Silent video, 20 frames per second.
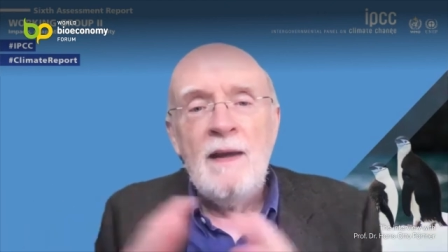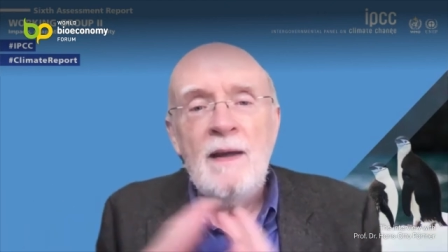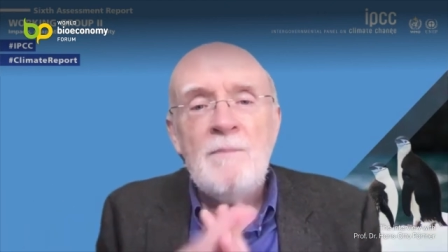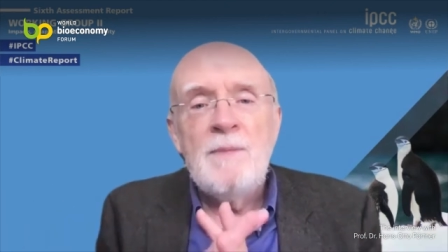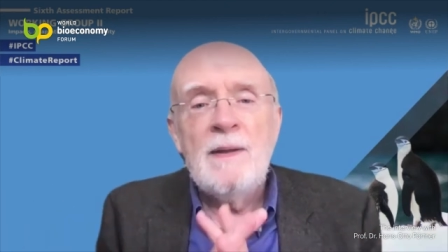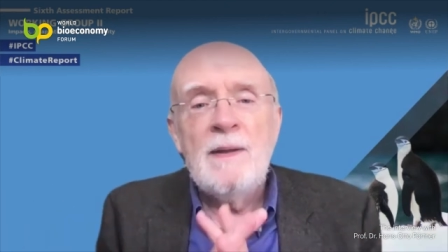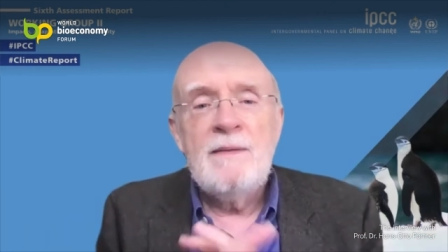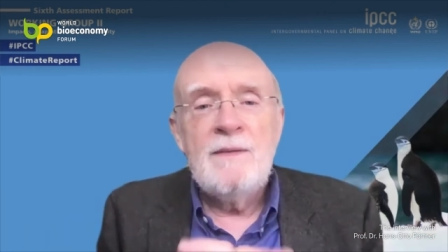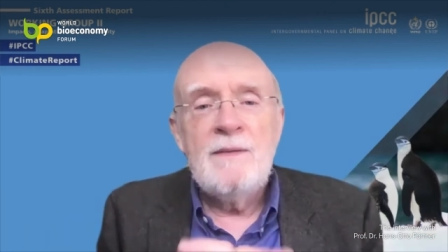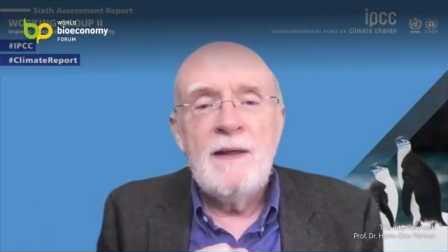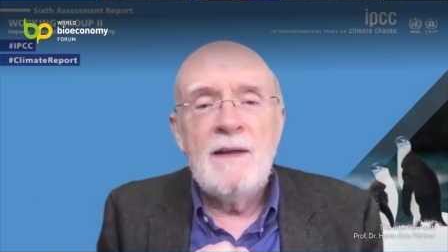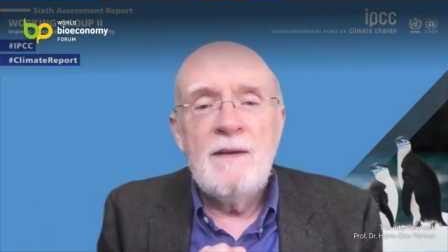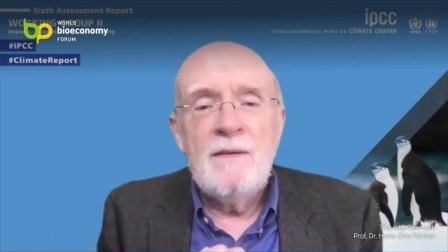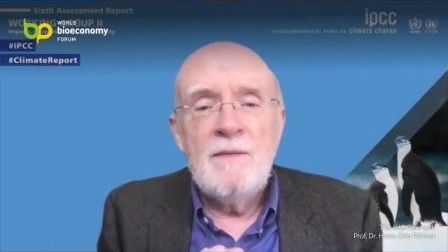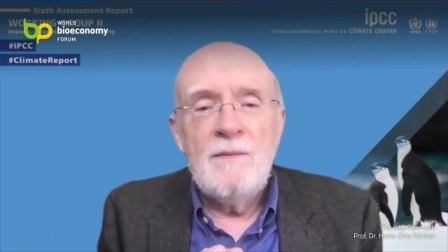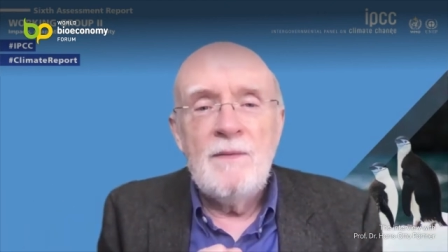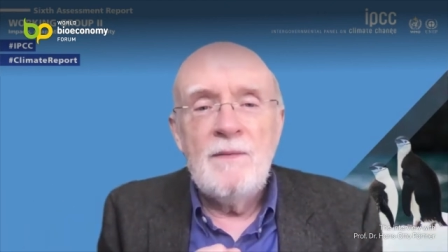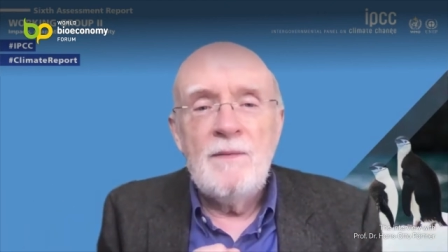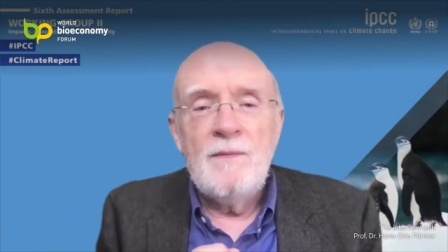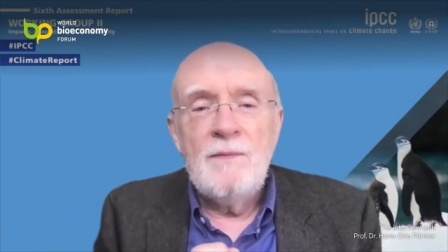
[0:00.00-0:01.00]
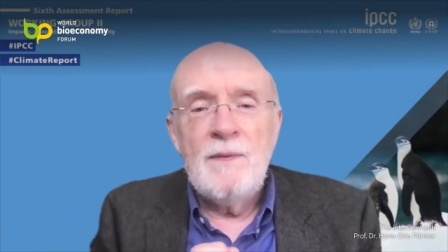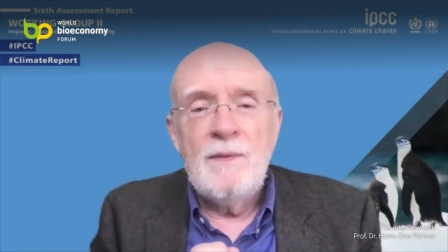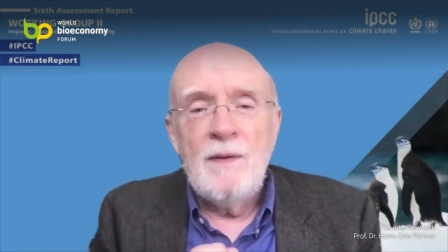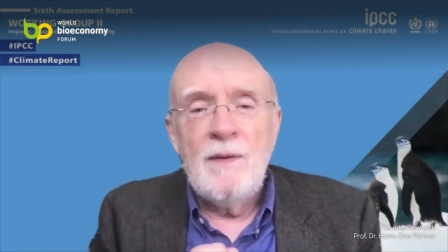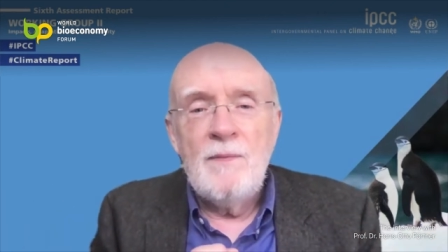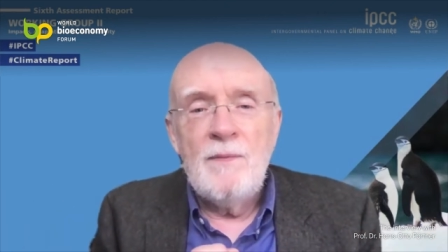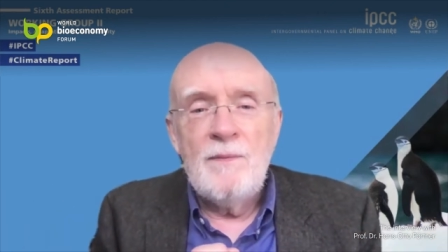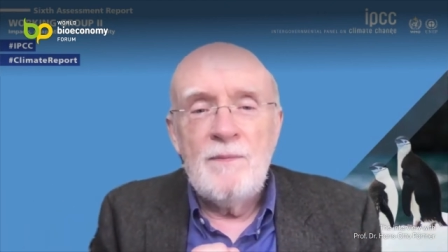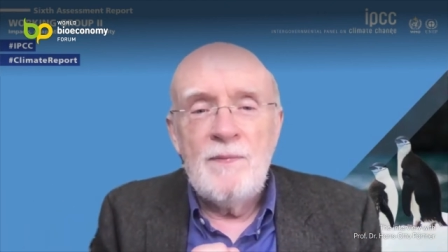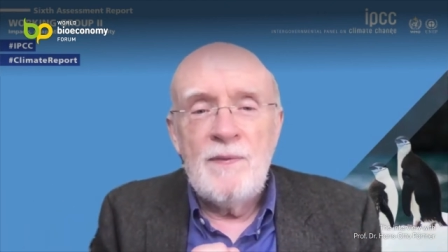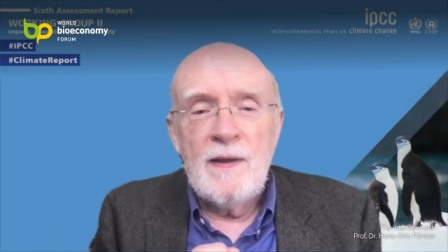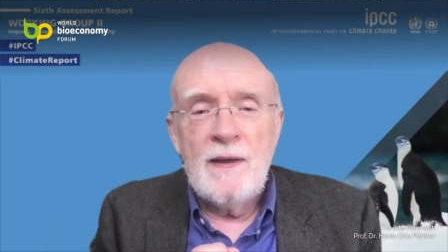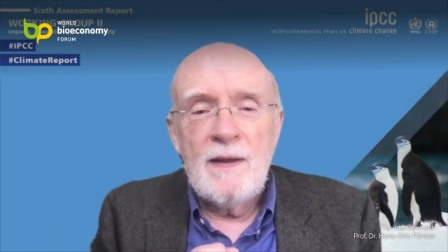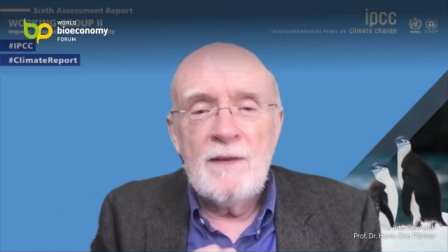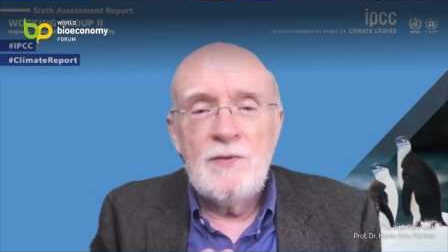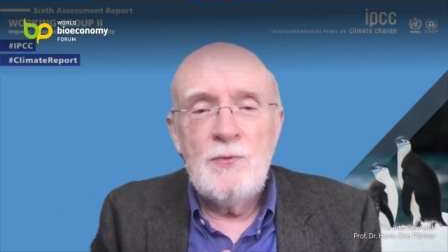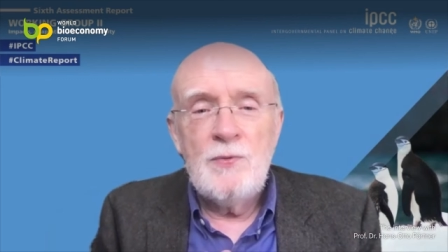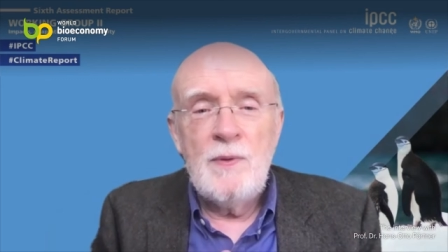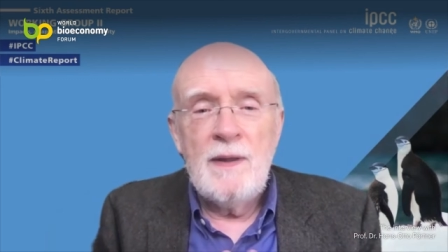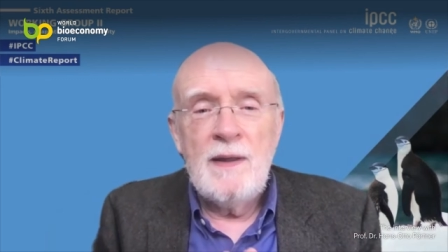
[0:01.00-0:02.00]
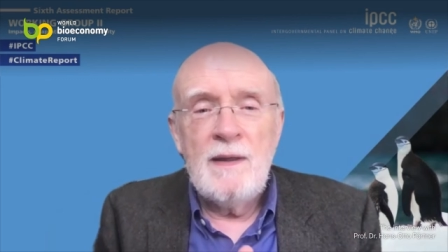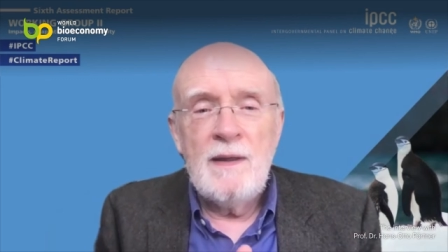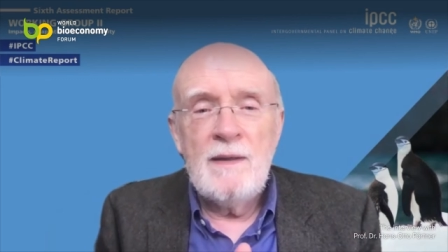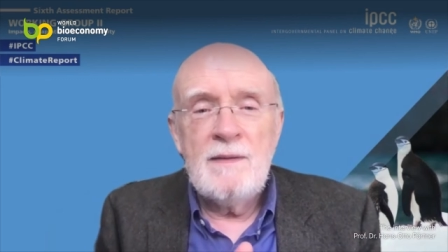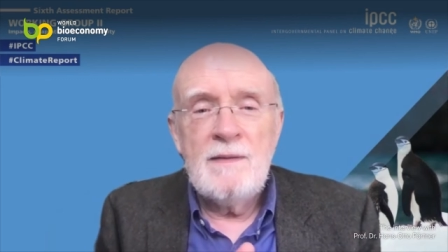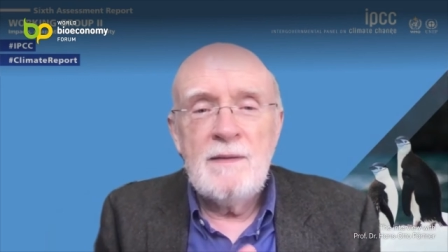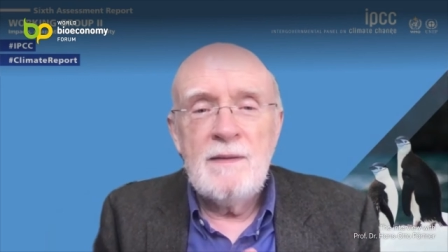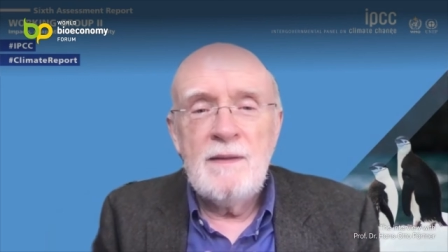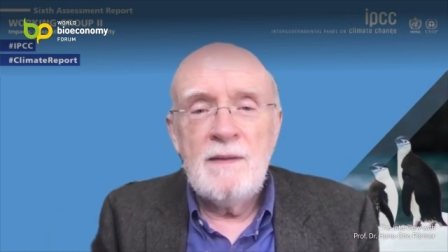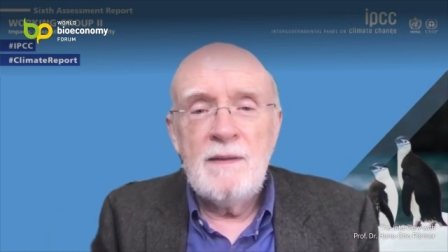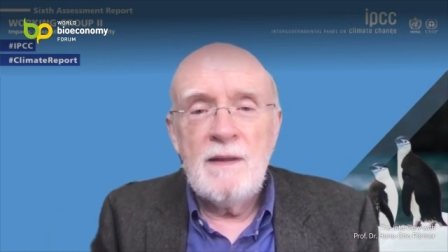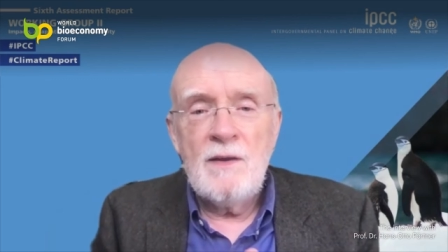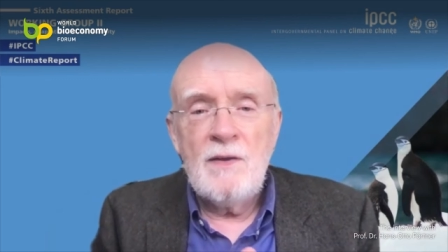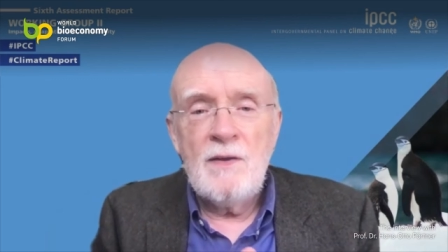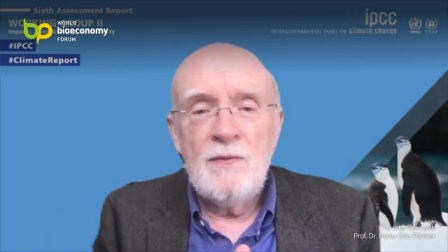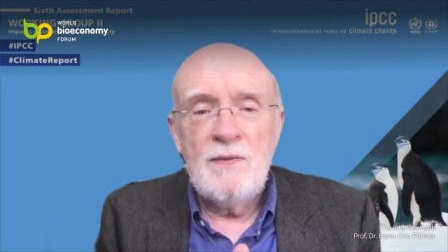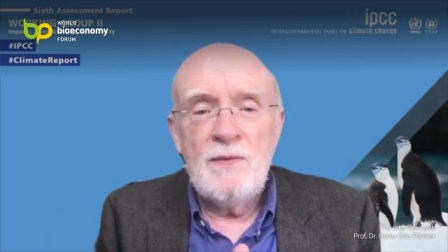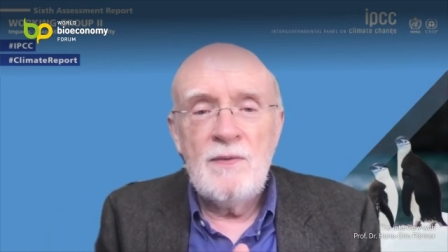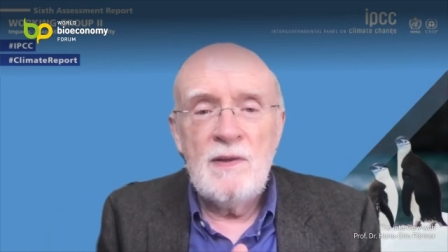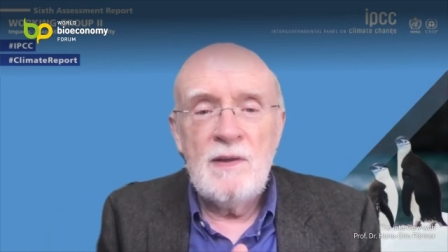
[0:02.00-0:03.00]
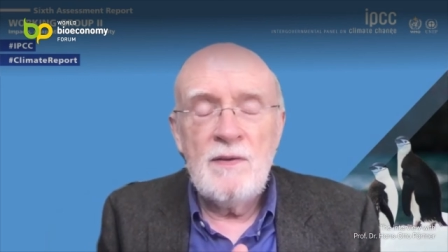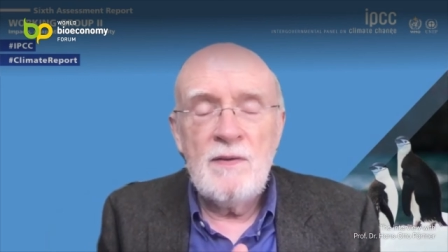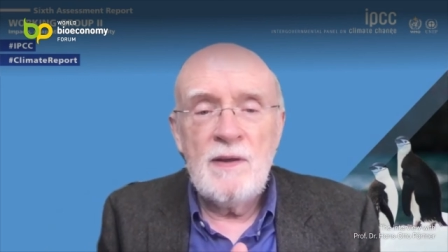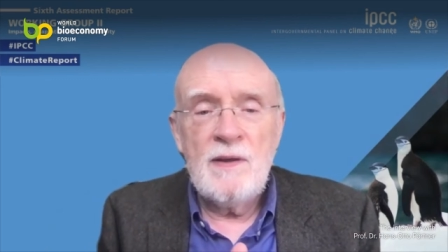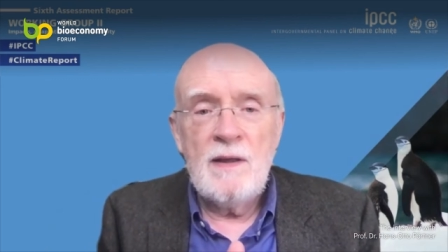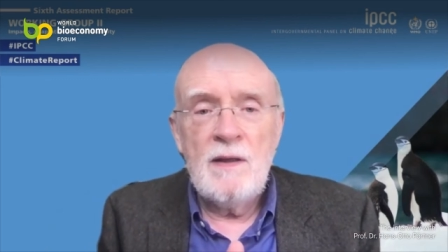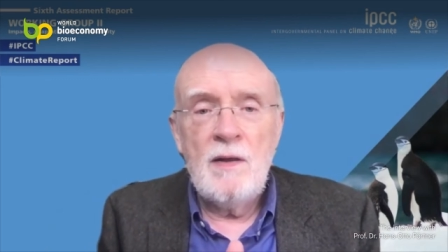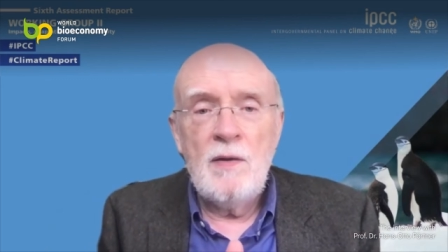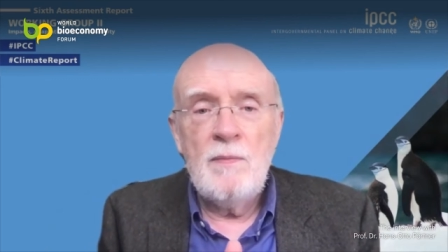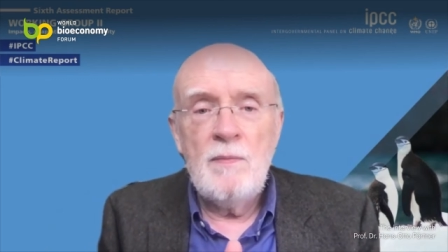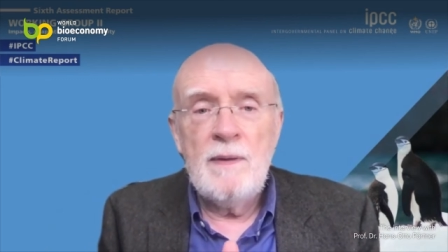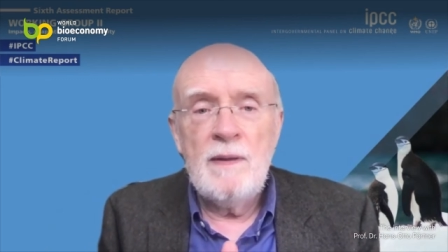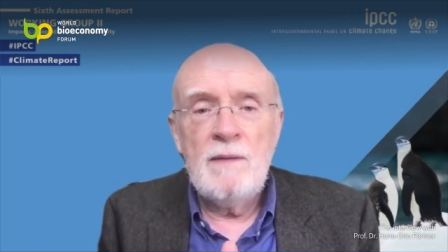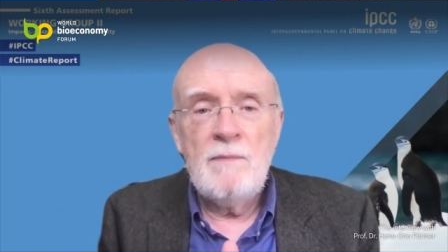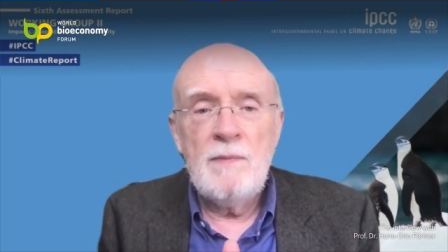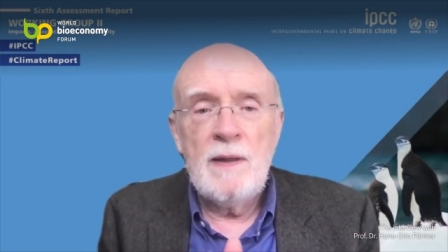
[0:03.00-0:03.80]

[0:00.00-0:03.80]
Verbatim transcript: But uh, they are doing it in considering, oh, we,